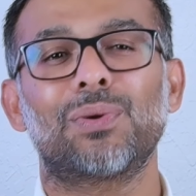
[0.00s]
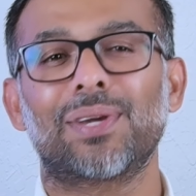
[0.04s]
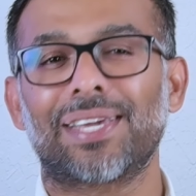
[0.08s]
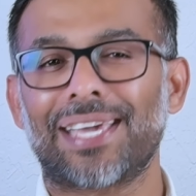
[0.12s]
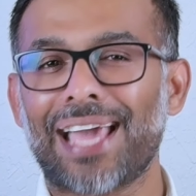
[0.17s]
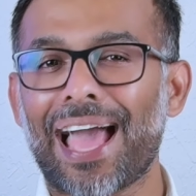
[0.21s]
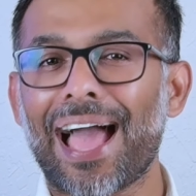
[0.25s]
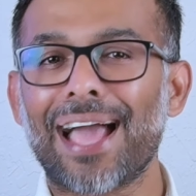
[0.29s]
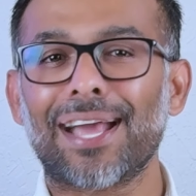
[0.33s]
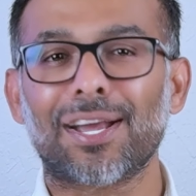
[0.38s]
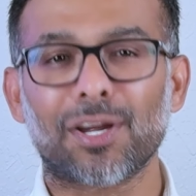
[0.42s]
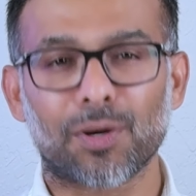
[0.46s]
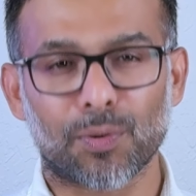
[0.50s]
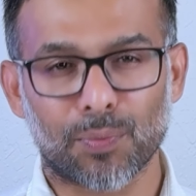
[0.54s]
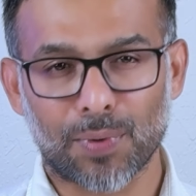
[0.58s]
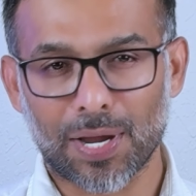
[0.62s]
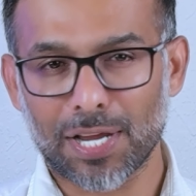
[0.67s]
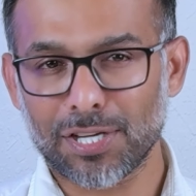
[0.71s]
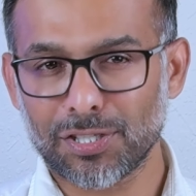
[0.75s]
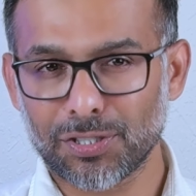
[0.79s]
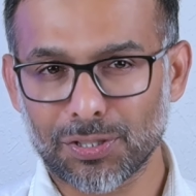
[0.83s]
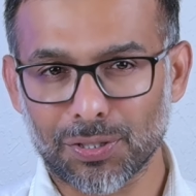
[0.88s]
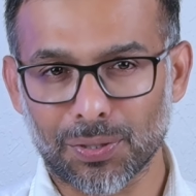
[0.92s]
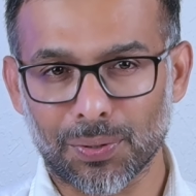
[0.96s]
to CAC
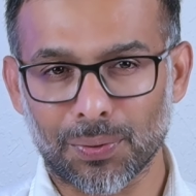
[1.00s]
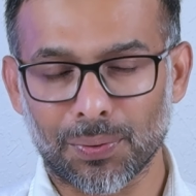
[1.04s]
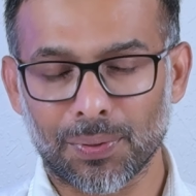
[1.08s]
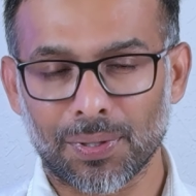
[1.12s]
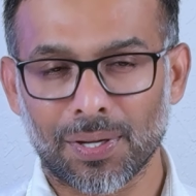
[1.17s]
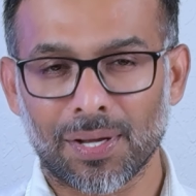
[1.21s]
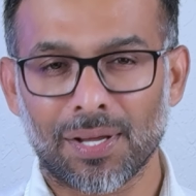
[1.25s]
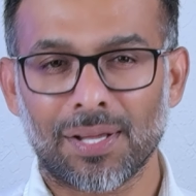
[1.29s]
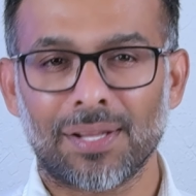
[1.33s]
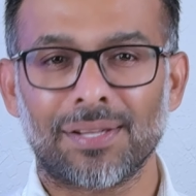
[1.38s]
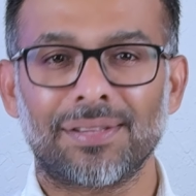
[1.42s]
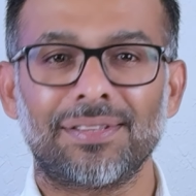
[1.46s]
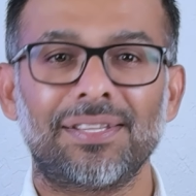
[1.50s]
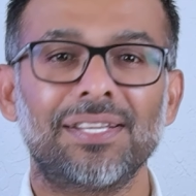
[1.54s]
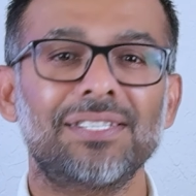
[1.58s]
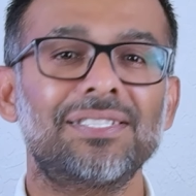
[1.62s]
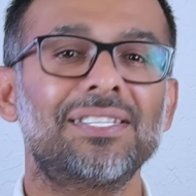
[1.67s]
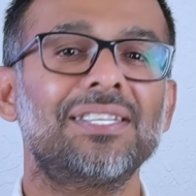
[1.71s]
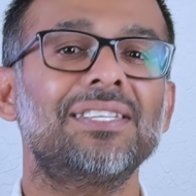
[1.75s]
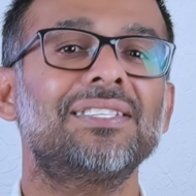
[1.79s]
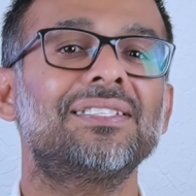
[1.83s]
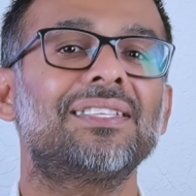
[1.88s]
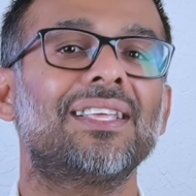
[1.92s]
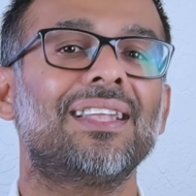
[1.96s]
ratio.
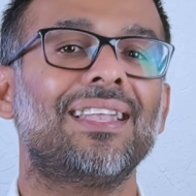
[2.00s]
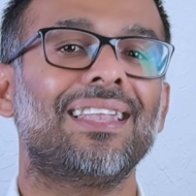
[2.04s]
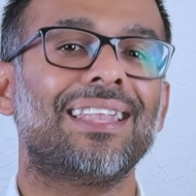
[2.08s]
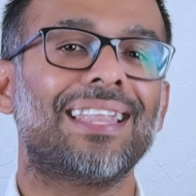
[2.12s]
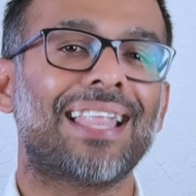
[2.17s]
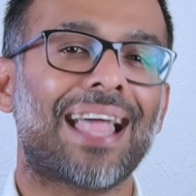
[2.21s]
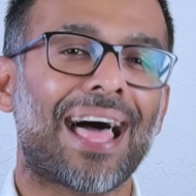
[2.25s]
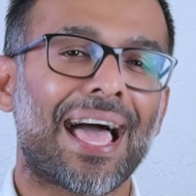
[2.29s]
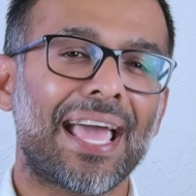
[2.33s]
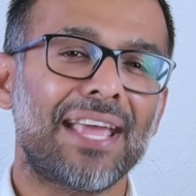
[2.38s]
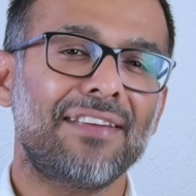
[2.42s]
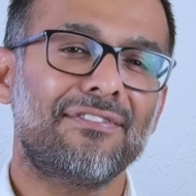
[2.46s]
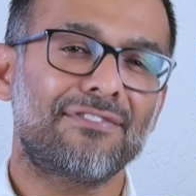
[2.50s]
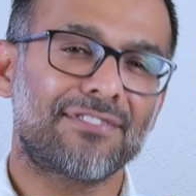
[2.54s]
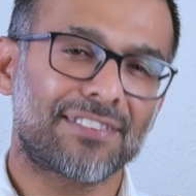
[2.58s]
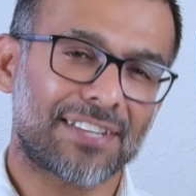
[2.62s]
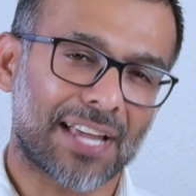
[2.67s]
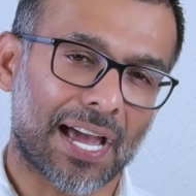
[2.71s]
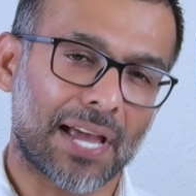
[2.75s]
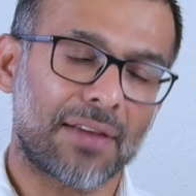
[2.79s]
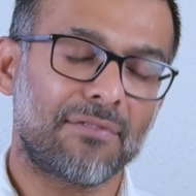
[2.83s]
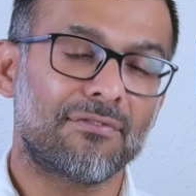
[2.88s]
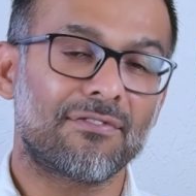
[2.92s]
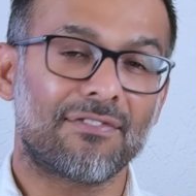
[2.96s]
This is the
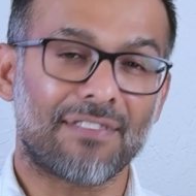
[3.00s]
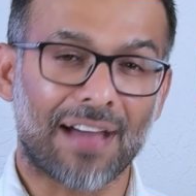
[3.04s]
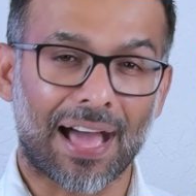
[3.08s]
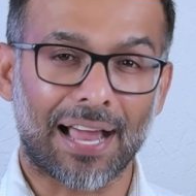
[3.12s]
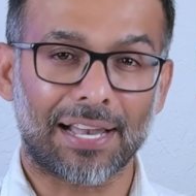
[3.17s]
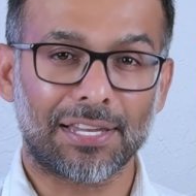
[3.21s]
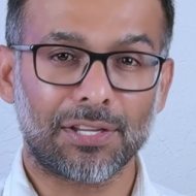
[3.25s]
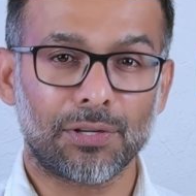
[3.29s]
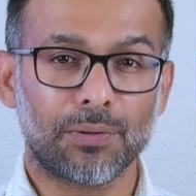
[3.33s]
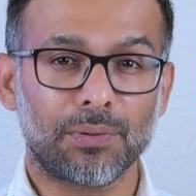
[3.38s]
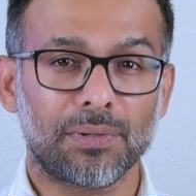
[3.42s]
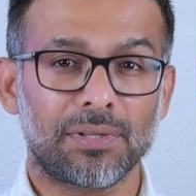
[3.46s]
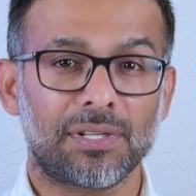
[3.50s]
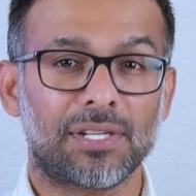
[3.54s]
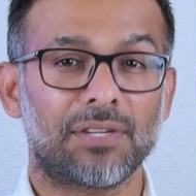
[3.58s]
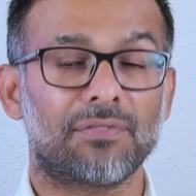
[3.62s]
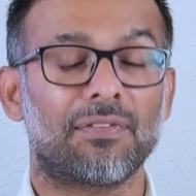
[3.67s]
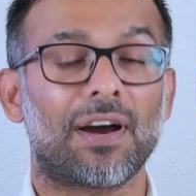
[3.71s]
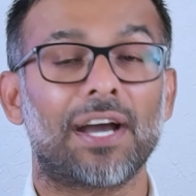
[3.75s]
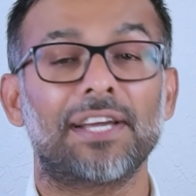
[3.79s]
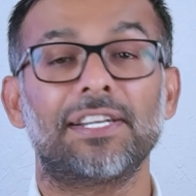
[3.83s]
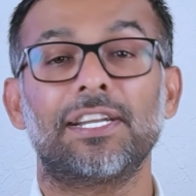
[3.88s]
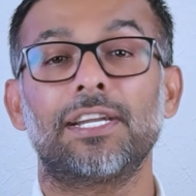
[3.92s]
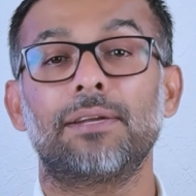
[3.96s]
lifetime value
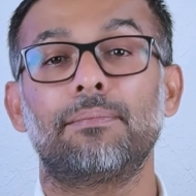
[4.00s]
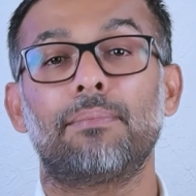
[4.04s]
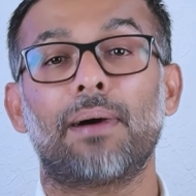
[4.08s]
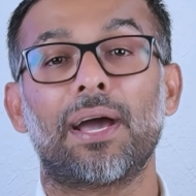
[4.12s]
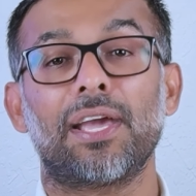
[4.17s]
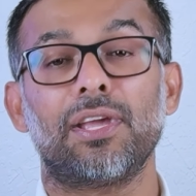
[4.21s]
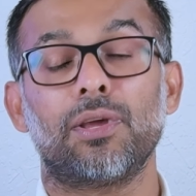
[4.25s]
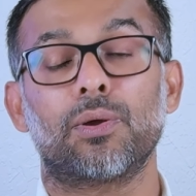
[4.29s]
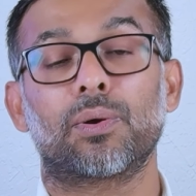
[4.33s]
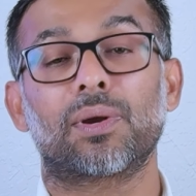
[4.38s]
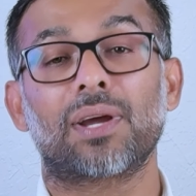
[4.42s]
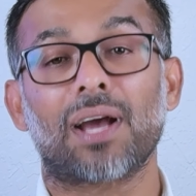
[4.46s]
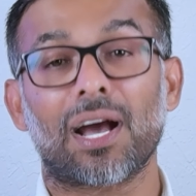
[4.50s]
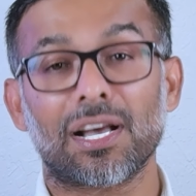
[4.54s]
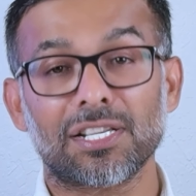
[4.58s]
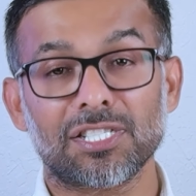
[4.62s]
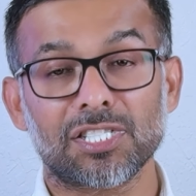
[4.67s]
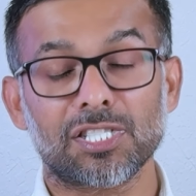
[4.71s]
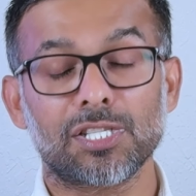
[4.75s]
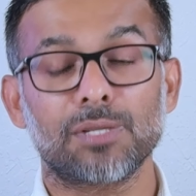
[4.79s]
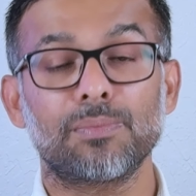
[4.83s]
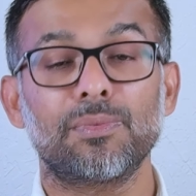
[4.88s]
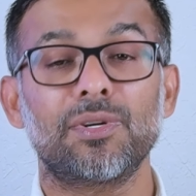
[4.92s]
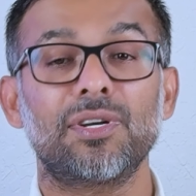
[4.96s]
divided by your
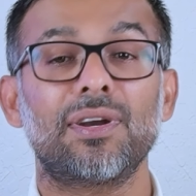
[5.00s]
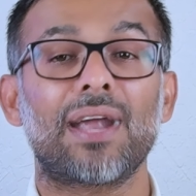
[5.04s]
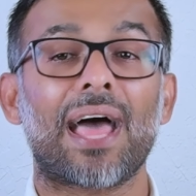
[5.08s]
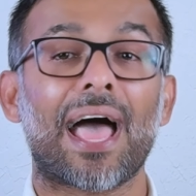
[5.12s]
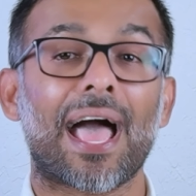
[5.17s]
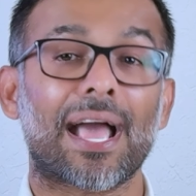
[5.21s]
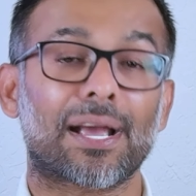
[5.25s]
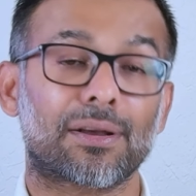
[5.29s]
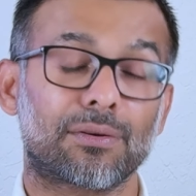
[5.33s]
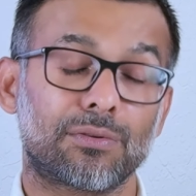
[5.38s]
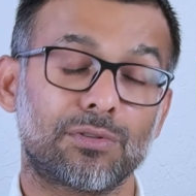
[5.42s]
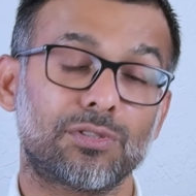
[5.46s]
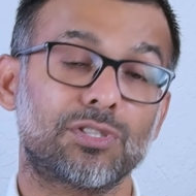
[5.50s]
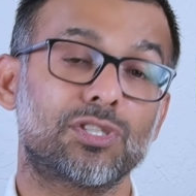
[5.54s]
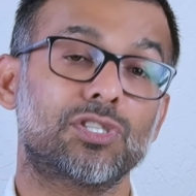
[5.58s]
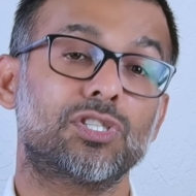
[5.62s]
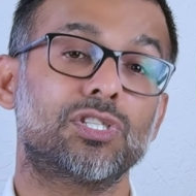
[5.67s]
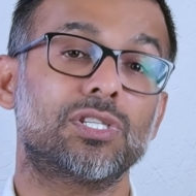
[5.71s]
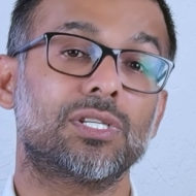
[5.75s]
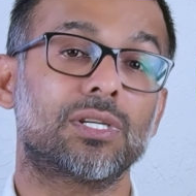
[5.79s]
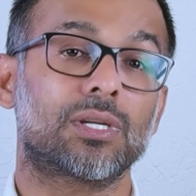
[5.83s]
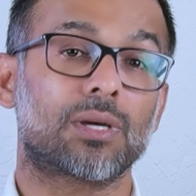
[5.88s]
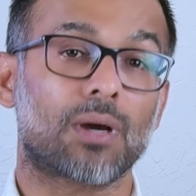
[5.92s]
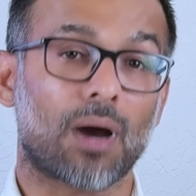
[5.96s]
customer
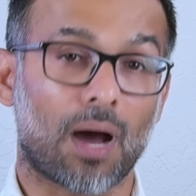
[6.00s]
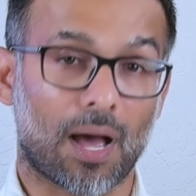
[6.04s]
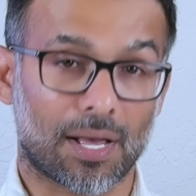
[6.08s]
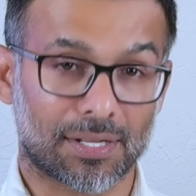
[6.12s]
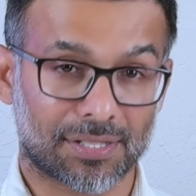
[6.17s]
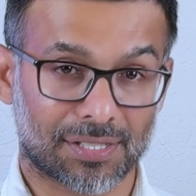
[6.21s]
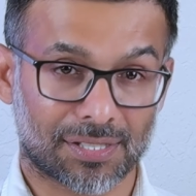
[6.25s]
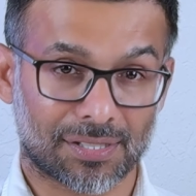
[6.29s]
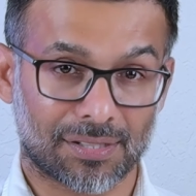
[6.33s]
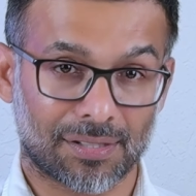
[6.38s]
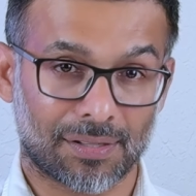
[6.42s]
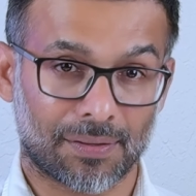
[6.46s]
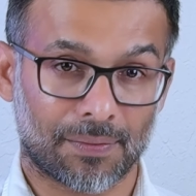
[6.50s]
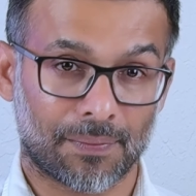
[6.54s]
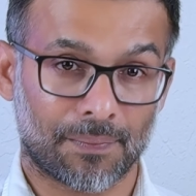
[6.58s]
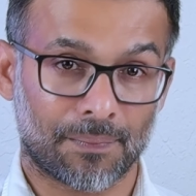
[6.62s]
acquisition cost.